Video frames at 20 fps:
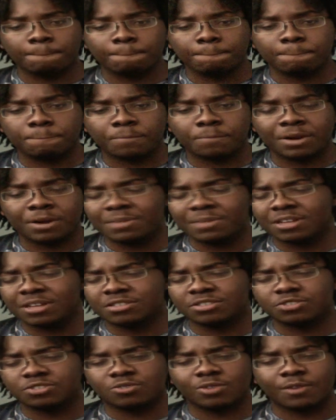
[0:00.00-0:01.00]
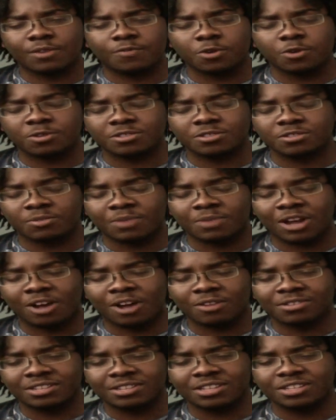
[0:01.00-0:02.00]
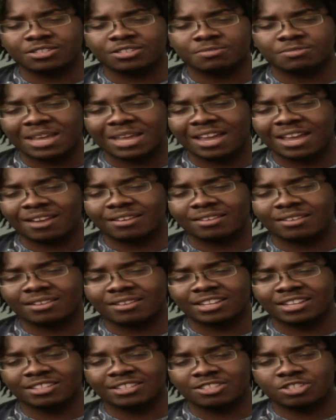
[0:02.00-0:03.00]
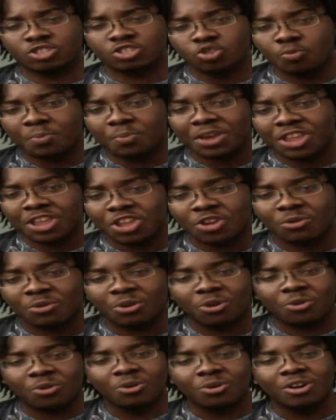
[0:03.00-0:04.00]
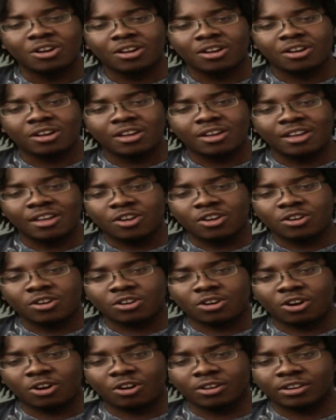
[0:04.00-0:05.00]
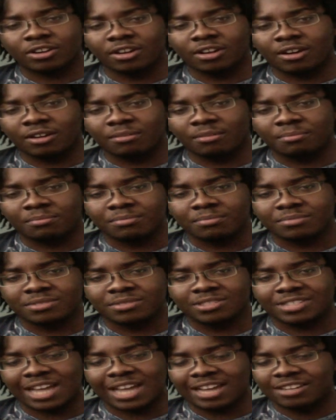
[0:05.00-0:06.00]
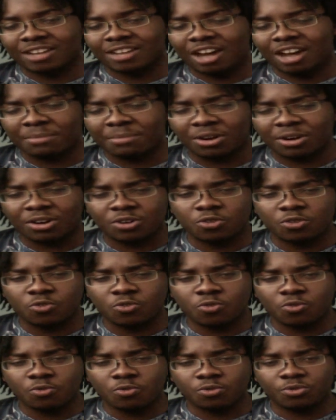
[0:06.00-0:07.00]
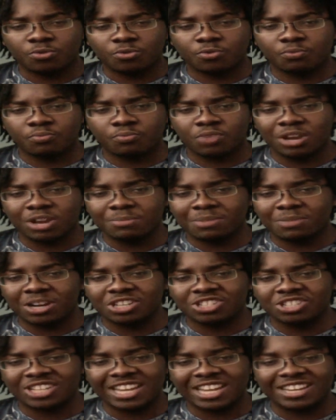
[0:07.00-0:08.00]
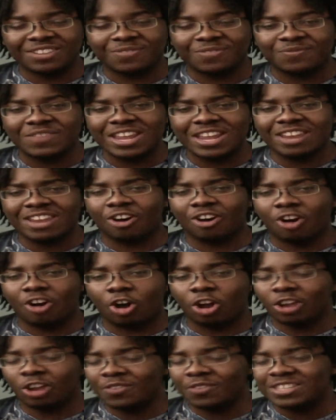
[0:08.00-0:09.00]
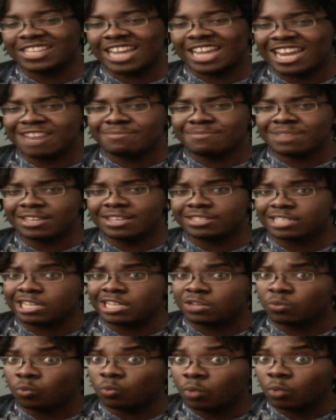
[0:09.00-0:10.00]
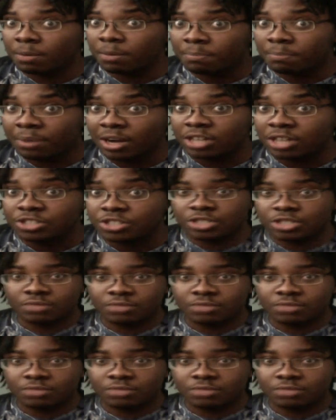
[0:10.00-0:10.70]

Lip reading: Pretty much the story focuses around this superhero called Saitama, who pretty much can defeat all of his enemies in one punch.